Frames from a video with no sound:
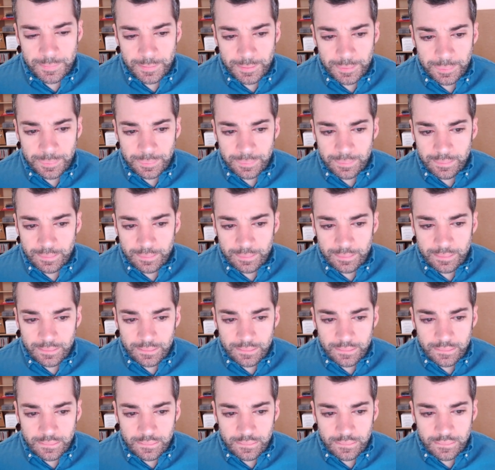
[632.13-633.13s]

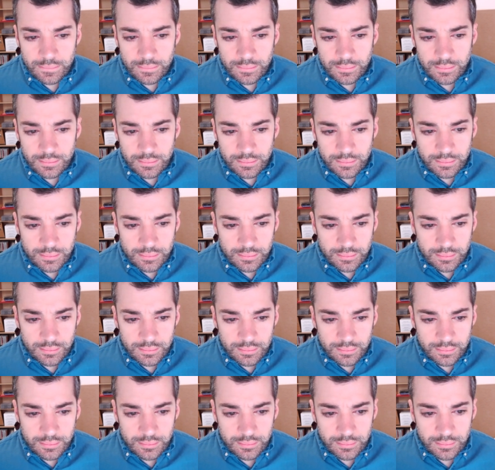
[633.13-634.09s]
Nothing is said.